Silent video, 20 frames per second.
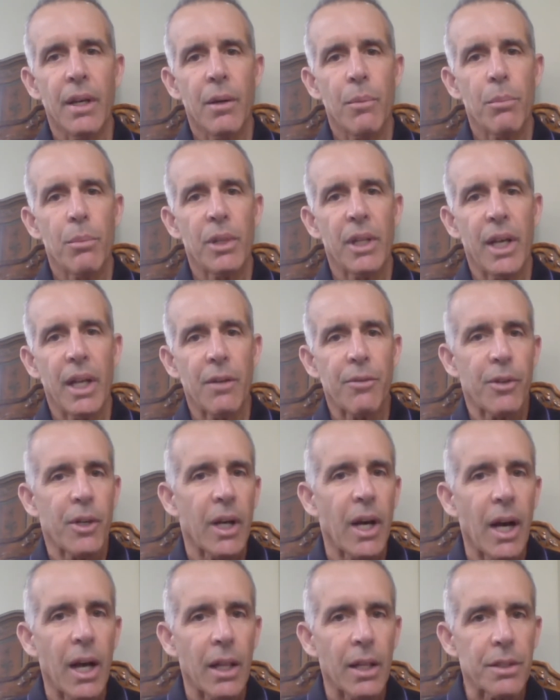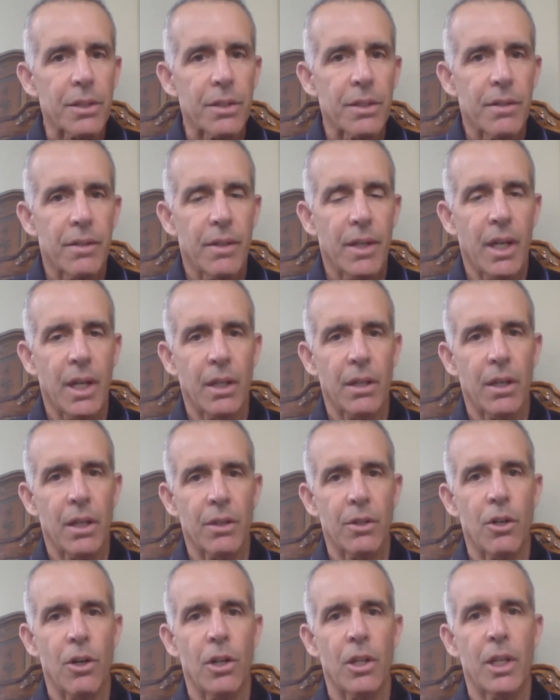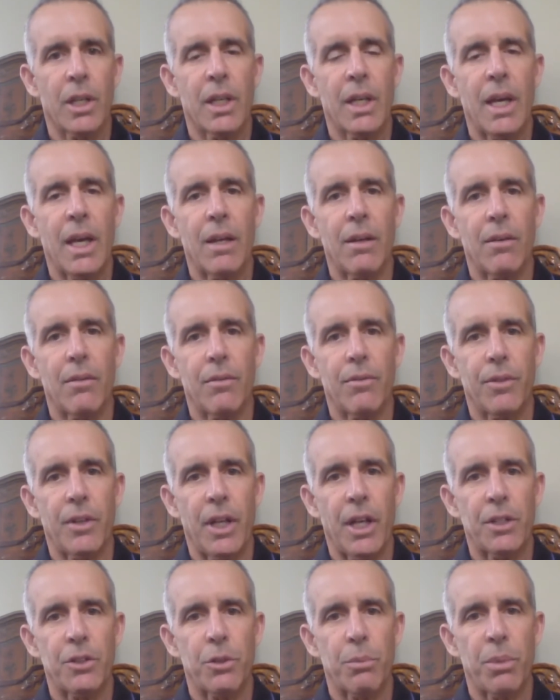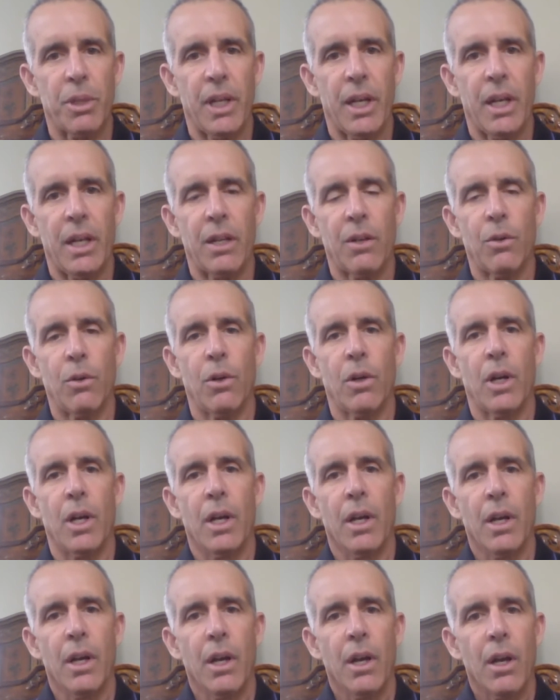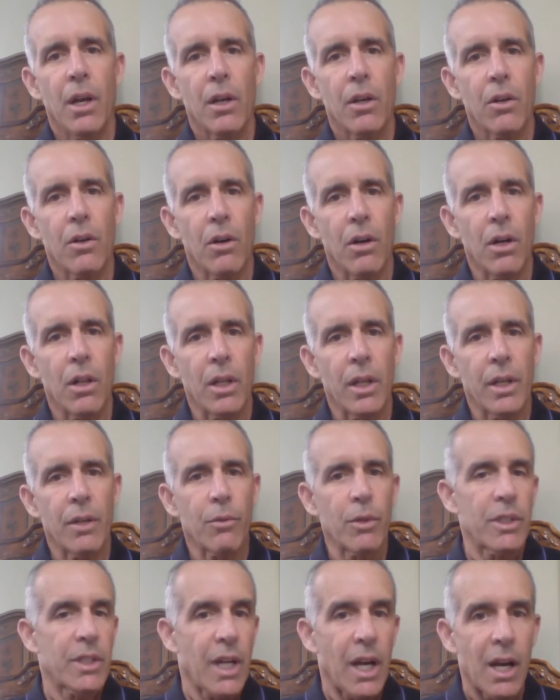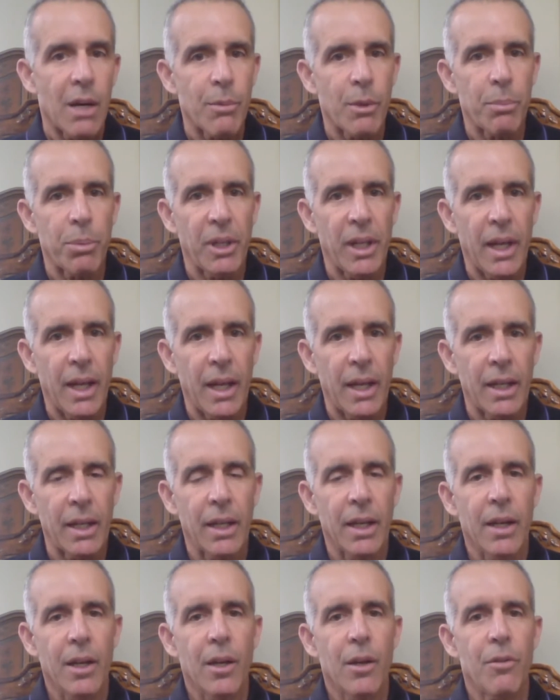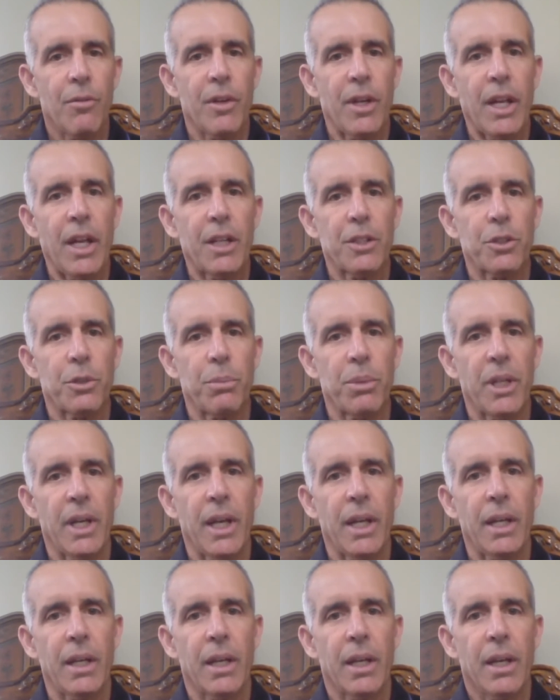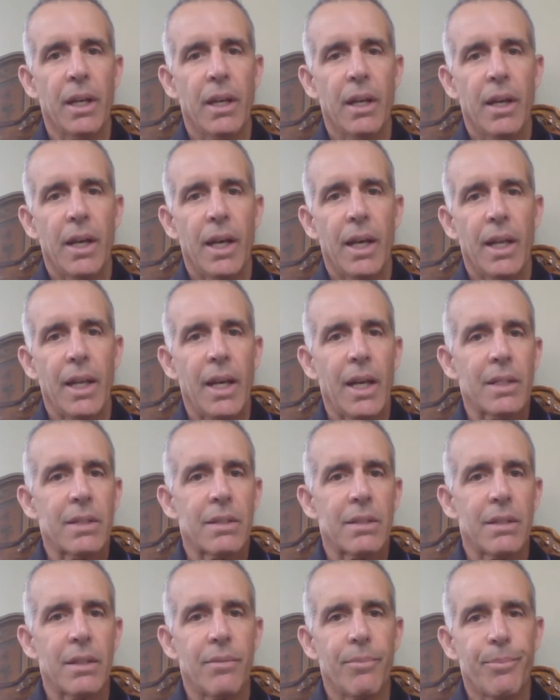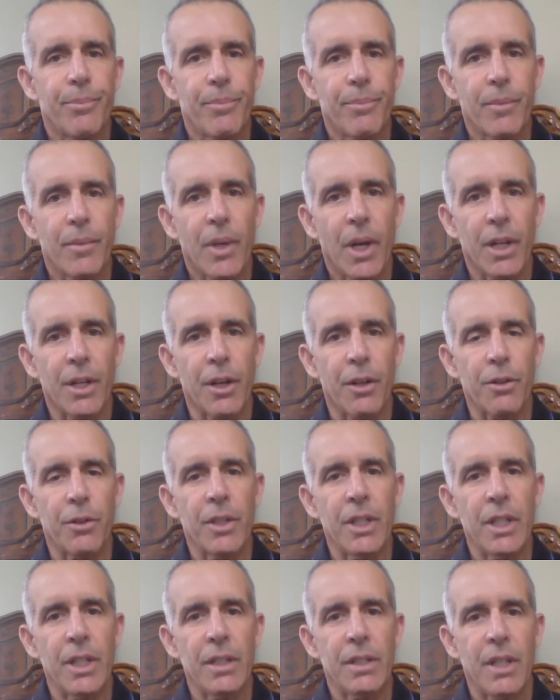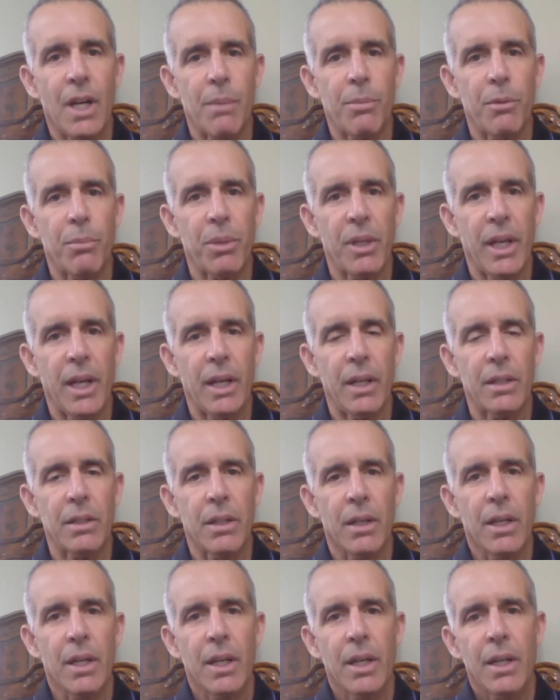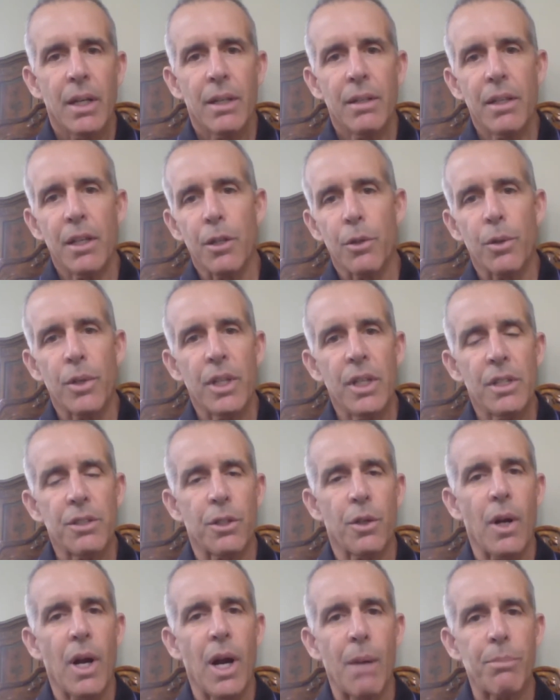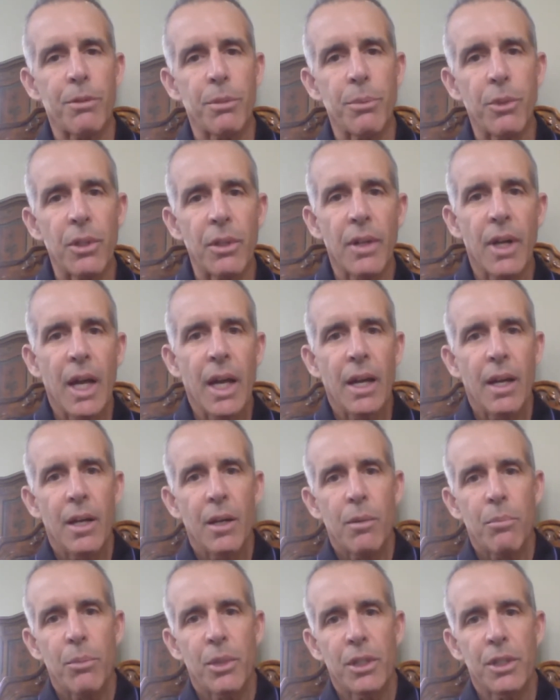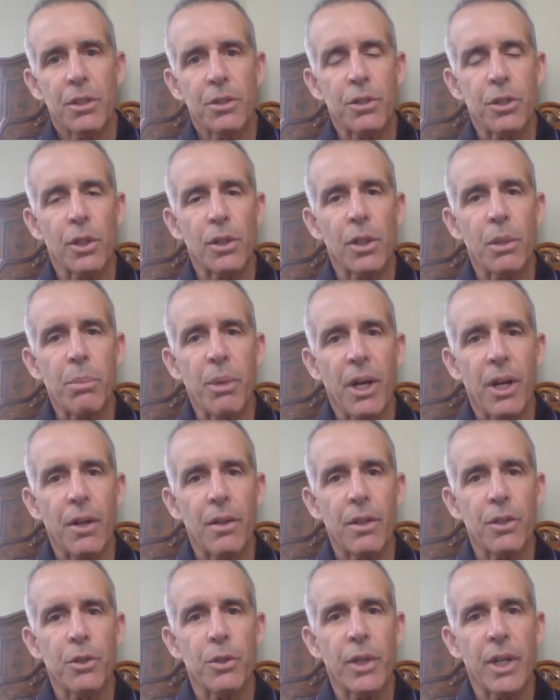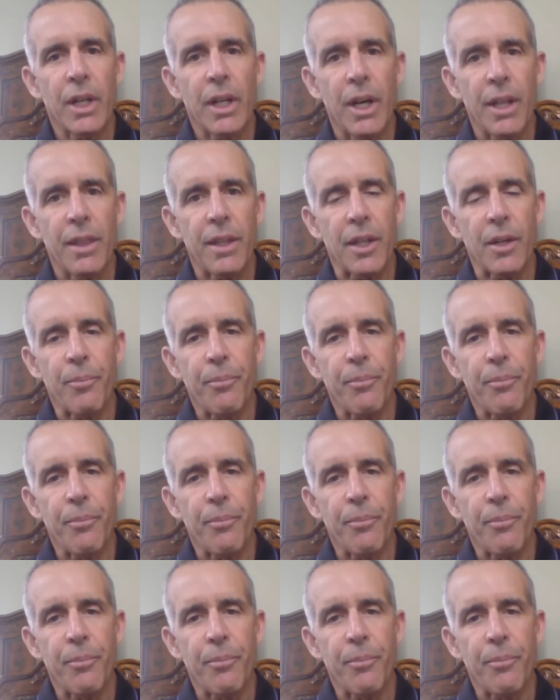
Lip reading: planning for college and calling that financial planning, or calling retirement planning financial planning, and that's another need type of planning. Neither of these are optimal, but they're certainly better than doing nothing.